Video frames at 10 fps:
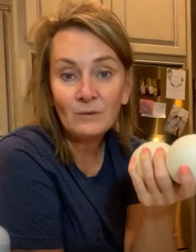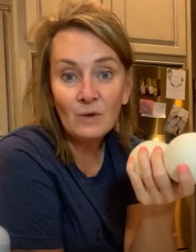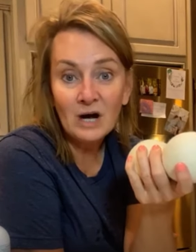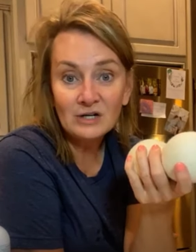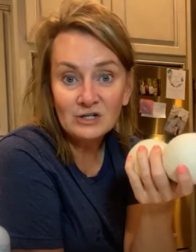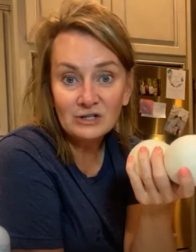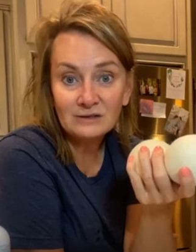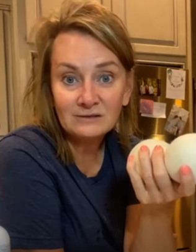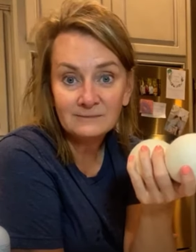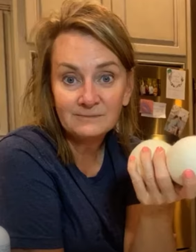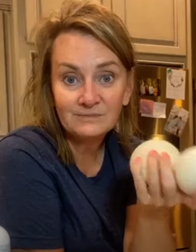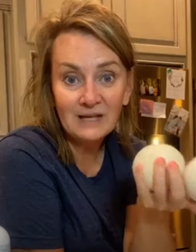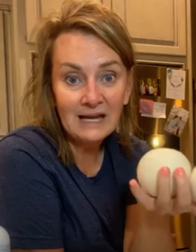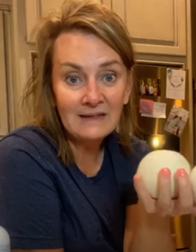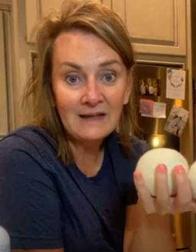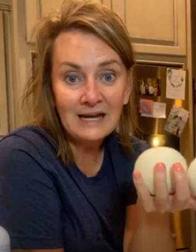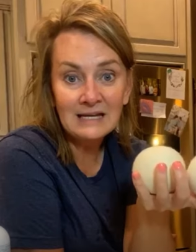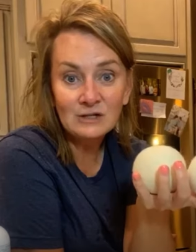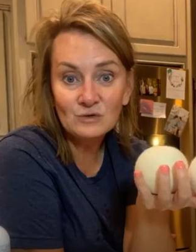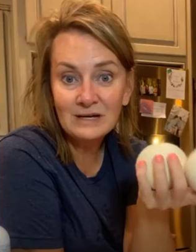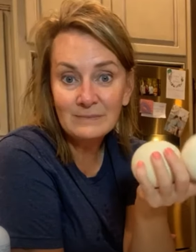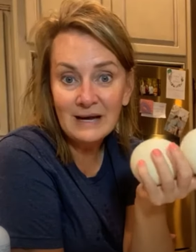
they shrink back down because it's New Zealand